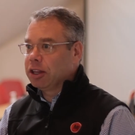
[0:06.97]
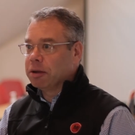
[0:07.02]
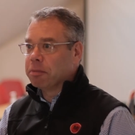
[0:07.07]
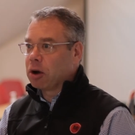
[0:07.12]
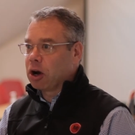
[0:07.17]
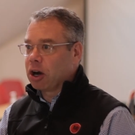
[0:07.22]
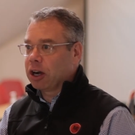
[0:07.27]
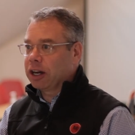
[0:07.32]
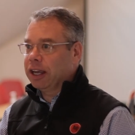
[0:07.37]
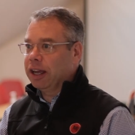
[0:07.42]
the
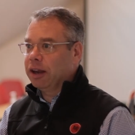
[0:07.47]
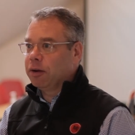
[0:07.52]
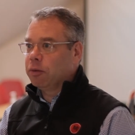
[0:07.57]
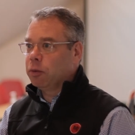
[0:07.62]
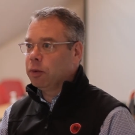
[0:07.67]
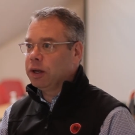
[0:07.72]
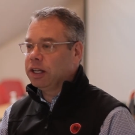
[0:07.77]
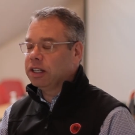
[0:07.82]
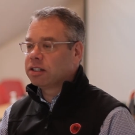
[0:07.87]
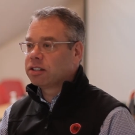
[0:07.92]
market,
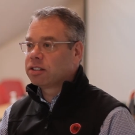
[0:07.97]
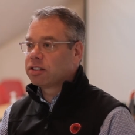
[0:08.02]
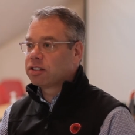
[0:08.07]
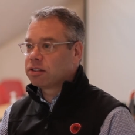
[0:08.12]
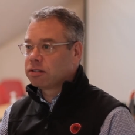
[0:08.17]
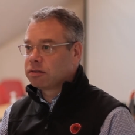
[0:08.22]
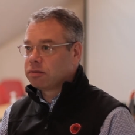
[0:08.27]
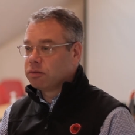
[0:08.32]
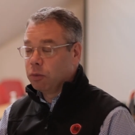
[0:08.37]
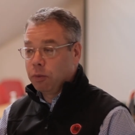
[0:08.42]
we
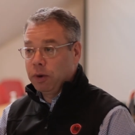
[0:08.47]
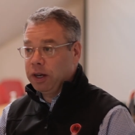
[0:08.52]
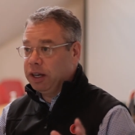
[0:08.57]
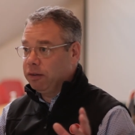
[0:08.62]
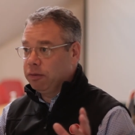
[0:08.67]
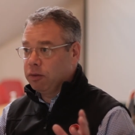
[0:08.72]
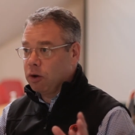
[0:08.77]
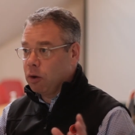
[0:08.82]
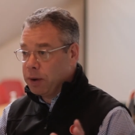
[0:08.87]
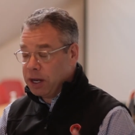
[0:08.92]

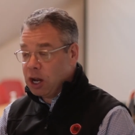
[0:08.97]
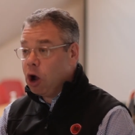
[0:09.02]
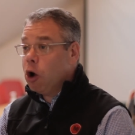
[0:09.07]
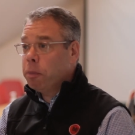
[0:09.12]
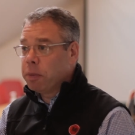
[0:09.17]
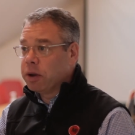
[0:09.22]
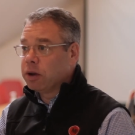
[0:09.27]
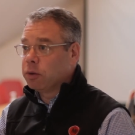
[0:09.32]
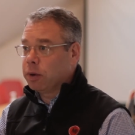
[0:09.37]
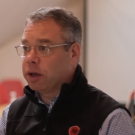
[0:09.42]

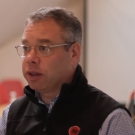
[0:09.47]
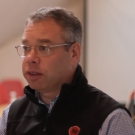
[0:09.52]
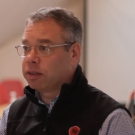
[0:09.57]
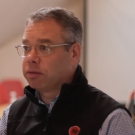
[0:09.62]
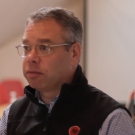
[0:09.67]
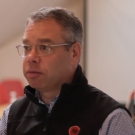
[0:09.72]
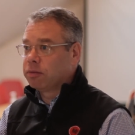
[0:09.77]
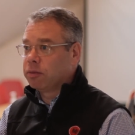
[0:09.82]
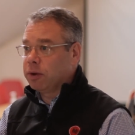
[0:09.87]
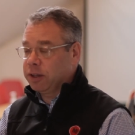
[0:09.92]
opened with
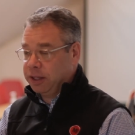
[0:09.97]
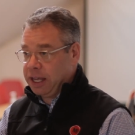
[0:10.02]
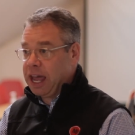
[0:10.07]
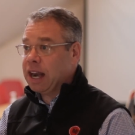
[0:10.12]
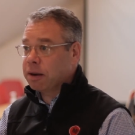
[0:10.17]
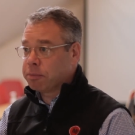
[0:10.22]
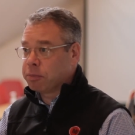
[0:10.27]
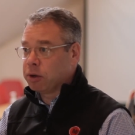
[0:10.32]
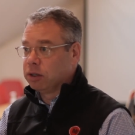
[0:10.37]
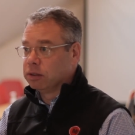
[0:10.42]

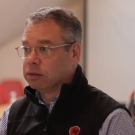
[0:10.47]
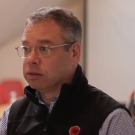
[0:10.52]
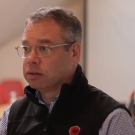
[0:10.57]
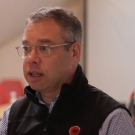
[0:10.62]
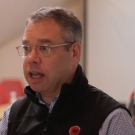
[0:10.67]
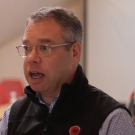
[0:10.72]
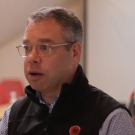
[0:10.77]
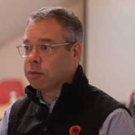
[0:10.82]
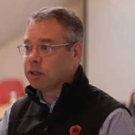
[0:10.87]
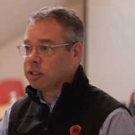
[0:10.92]
Catapult.
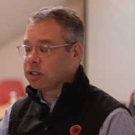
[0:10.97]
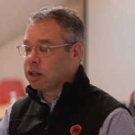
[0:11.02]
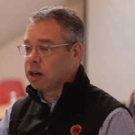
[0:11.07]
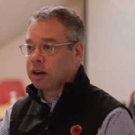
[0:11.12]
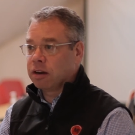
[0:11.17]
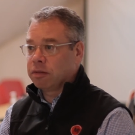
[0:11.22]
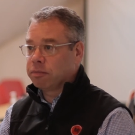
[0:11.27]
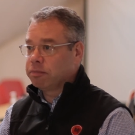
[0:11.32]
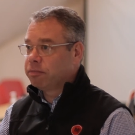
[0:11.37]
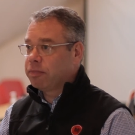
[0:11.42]
That was
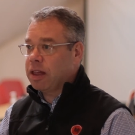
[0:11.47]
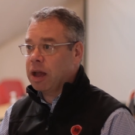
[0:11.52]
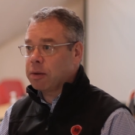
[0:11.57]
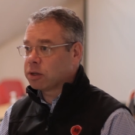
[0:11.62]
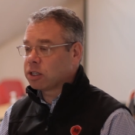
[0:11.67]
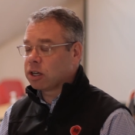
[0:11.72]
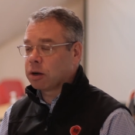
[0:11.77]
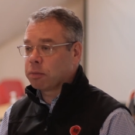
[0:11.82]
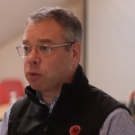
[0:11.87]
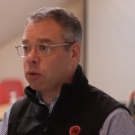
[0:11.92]
our
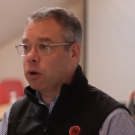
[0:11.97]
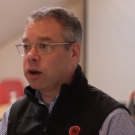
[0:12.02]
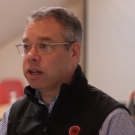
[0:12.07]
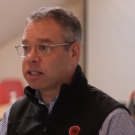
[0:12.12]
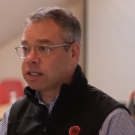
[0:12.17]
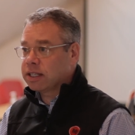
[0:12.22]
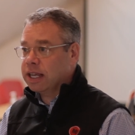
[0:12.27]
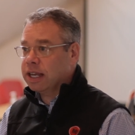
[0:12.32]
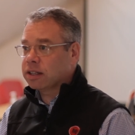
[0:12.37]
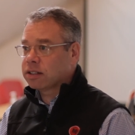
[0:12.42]
point
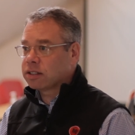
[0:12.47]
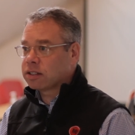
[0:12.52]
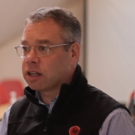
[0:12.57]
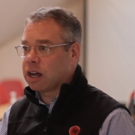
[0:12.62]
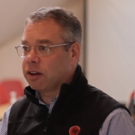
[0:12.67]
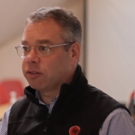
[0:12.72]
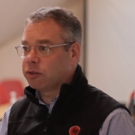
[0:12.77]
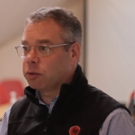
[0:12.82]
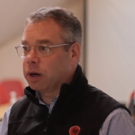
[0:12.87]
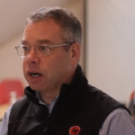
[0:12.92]
of sale
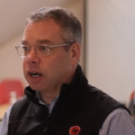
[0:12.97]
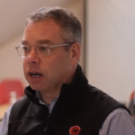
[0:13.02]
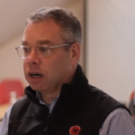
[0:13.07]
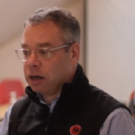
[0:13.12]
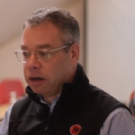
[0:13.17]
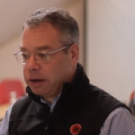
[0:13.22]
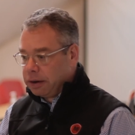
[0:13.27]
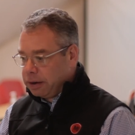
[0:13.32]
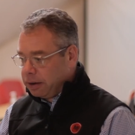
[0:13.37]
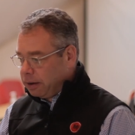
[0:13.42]
software.
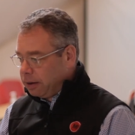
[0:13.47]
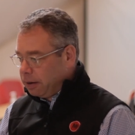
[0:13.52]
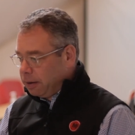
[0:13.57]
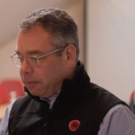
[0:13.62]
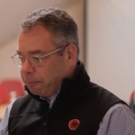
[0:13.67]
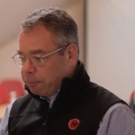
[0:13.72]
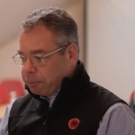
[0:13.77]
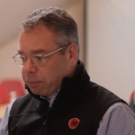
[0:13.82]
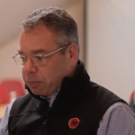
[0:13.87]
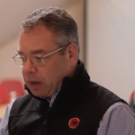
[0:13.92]

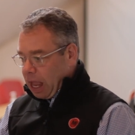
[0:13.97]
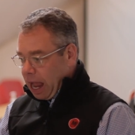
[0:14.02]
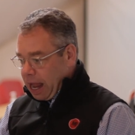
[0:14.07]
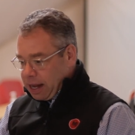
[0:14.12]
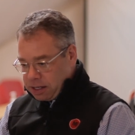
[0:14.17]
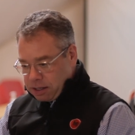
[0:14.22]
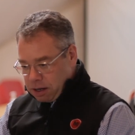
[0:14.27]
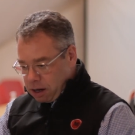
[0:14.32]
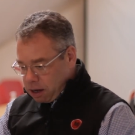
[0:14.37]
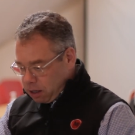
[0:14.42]

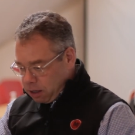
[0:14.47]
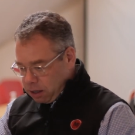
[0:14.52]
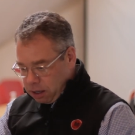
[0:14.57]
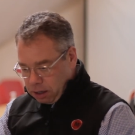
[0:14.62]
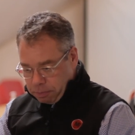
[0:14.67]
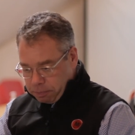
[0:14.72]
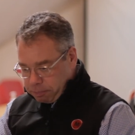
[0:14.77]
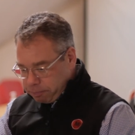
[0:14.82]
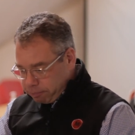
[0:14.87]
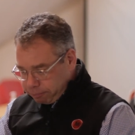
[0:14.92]
I started
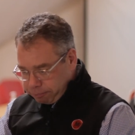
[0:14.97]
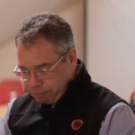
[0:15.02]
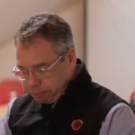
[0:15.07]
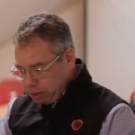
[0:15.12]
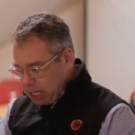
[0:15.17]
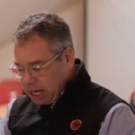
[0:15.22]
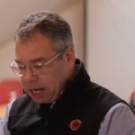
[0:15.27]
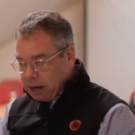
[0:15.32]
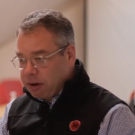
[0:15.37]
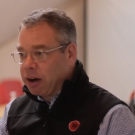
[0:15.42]
to
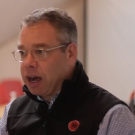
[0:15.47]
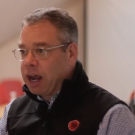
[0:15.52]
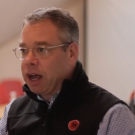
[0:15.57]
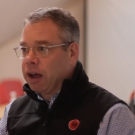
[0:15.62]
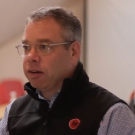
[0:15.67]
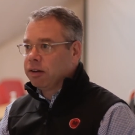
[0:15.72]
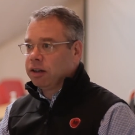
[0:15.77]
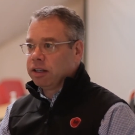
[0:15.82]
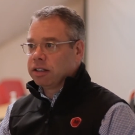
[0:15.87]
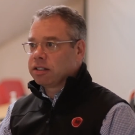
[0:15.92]
play
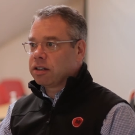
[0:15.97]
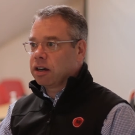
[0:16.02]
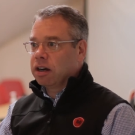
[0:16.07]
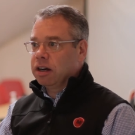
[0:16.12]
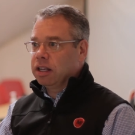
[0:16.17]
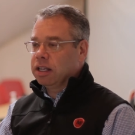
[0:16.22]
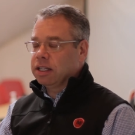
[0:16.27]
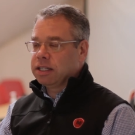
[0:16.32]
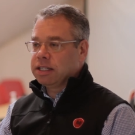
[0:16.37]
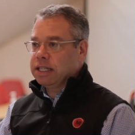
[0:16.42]
around and
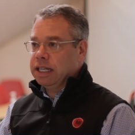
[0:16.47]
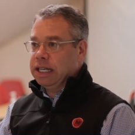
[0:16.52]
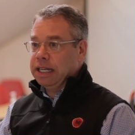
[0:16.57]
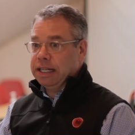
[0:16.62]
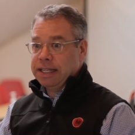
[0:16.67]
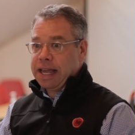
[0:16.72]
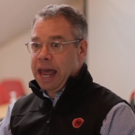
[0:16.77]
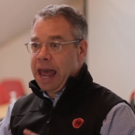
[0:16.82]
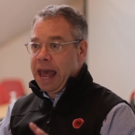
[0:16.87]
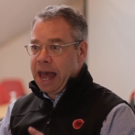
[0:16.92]
started to see
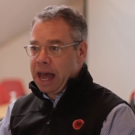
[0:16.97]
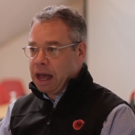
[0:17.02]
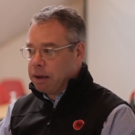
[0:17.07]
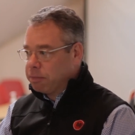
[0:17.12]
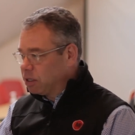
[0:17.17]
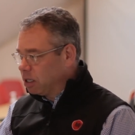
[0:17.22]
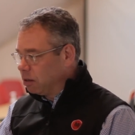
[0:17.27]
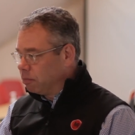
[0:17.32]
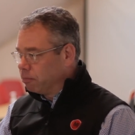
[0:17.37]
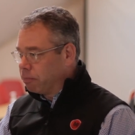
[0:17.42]

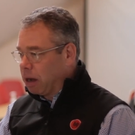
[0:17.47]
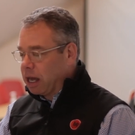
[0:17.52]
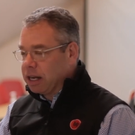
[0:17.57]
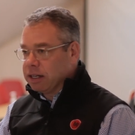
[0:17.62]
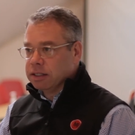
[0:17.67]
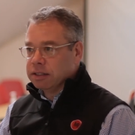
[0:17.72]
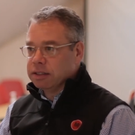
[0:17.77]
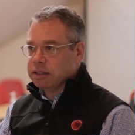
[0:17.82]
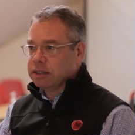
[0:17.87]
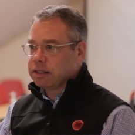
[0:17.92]
tabs and
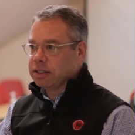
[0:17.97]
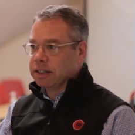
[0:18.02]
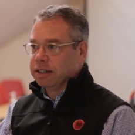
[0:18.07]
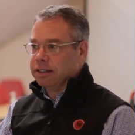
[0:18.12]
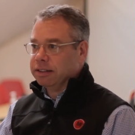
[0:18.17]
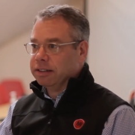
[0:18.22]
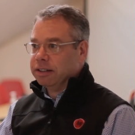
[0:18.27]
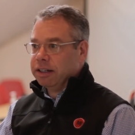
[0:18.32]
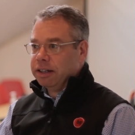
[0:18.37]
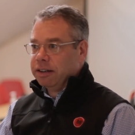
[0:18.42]
buttons and